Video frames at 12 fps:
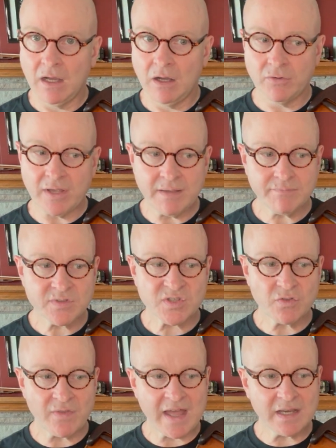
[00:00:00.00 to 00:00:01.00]
Okay,
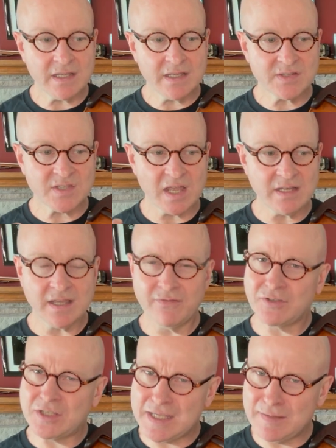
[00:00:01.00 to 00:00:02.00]
so that is the idea
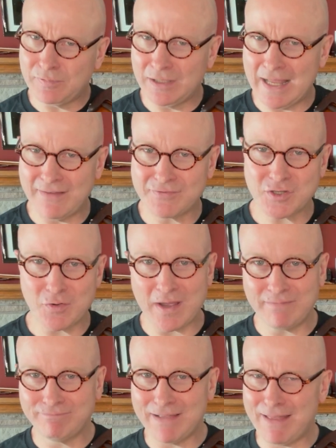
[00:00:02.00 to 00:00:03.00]
of keep left. So
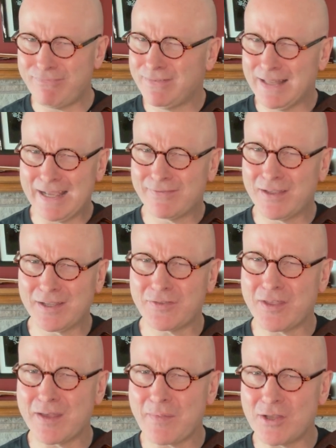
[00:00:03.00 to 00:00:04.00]
I like
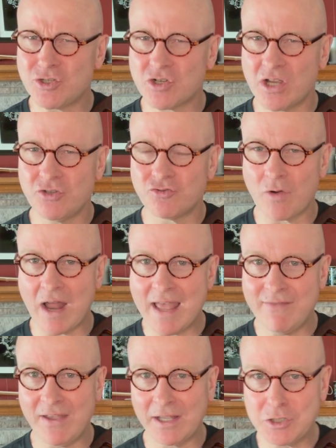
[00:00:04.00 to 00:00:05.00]
think about
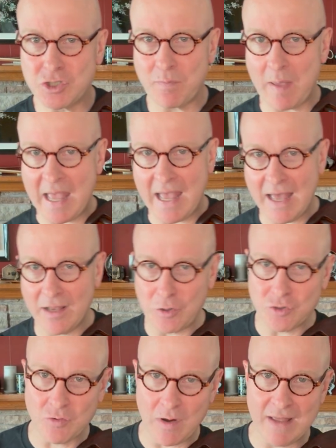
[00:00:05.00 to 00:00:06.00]
driving in Japan
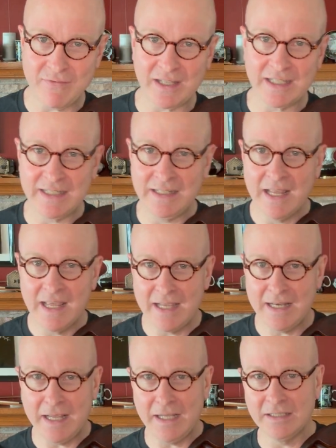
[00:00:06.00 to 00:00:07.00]
or driving in
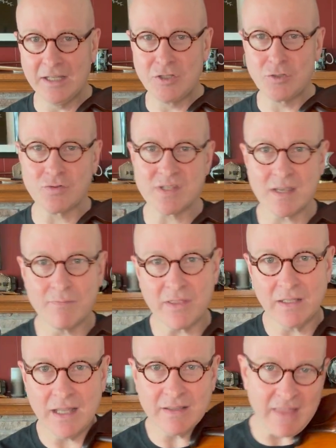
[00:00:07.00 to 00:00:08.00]
England or
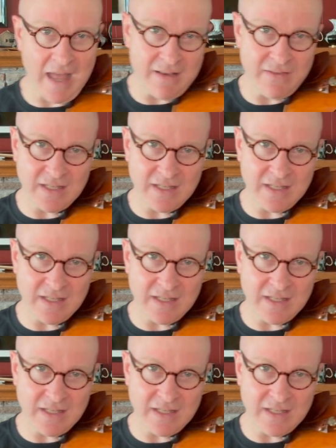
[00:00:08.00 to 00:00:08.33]
something like that.